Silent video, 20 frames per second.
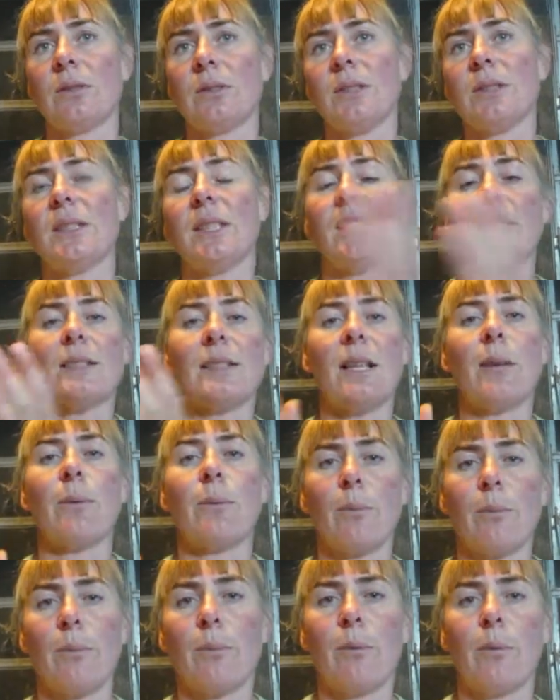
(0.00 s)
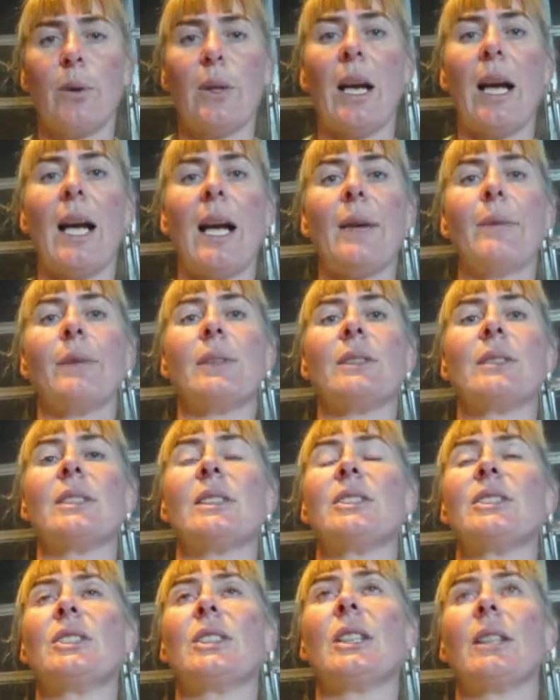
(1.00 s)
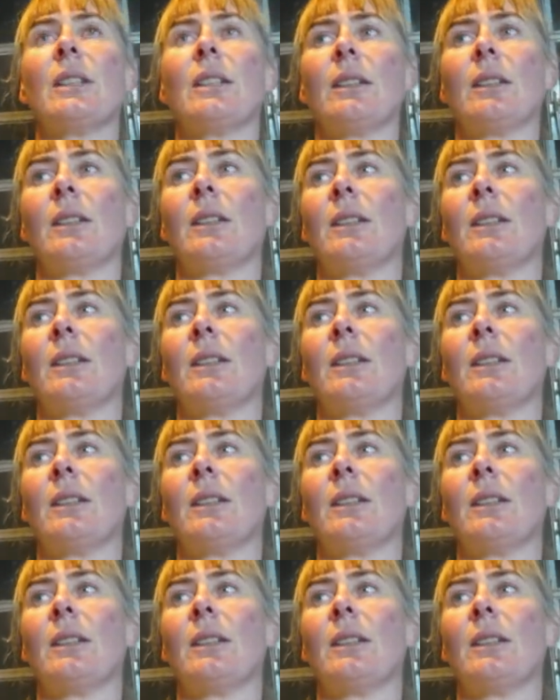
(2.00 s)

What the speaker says: sets up your harvest this year.